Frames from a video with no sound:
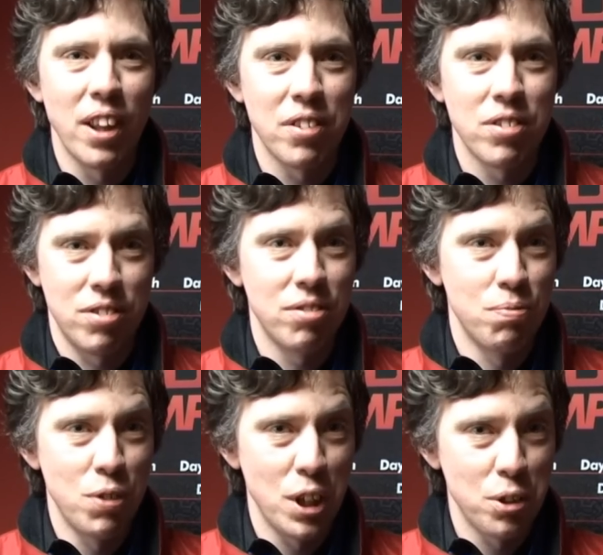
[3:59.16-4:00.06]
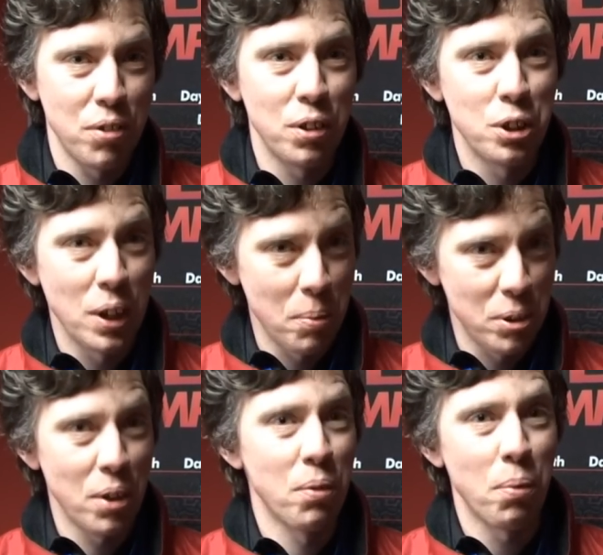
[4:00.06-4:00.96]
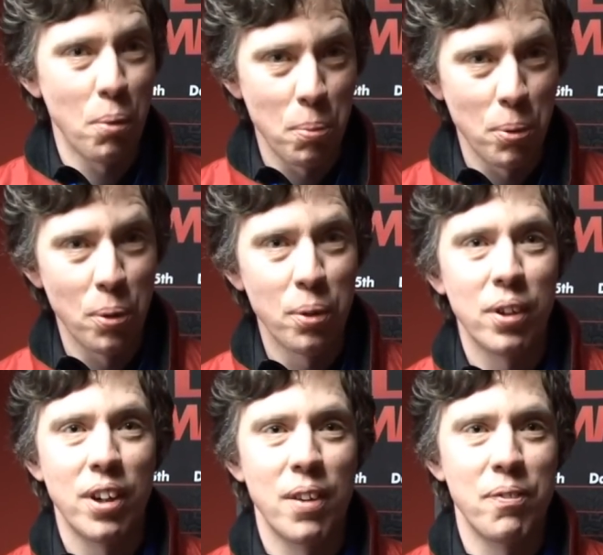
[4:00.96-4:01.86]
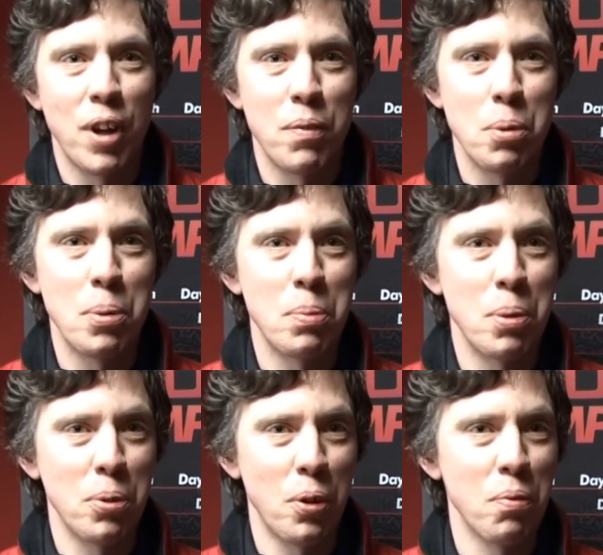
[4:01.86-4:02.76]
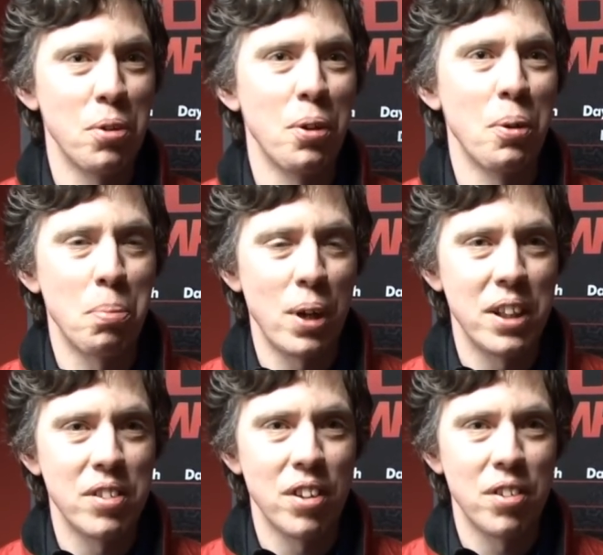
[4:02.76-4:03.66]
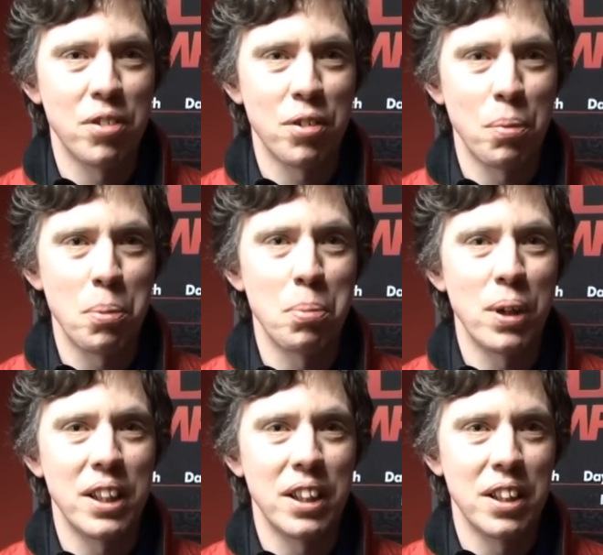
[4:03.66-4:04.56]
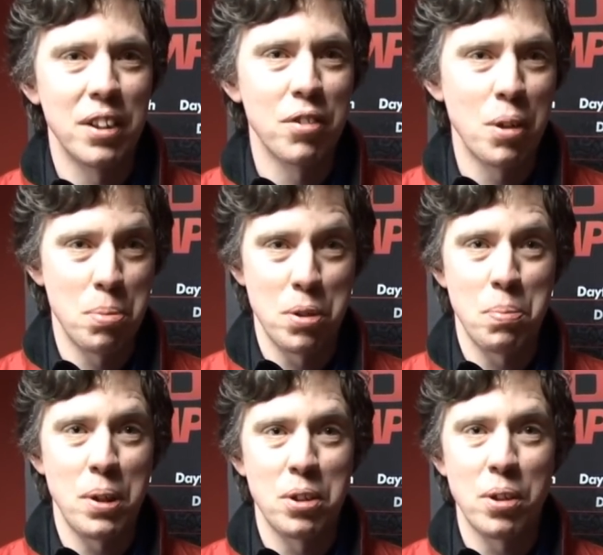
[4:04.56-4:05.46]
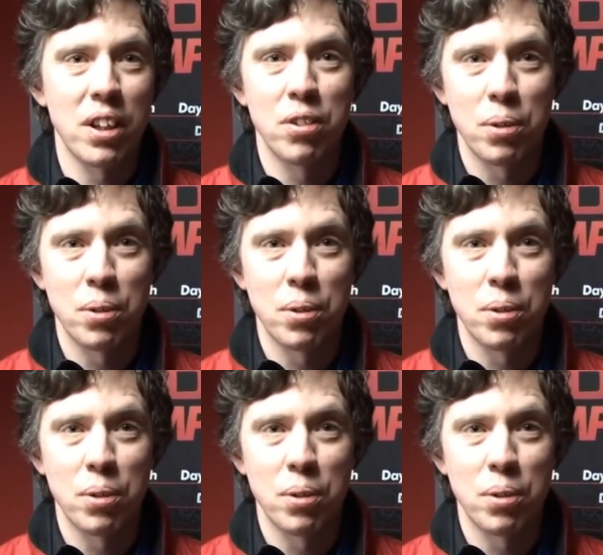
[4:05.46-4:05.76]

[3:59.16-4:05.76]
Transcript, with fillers: that's really interesting, should allow me to get on the throttle more, um, hopefully being a bit more confident on the braking zones, because I might be braking in the slipperiest bit of the track as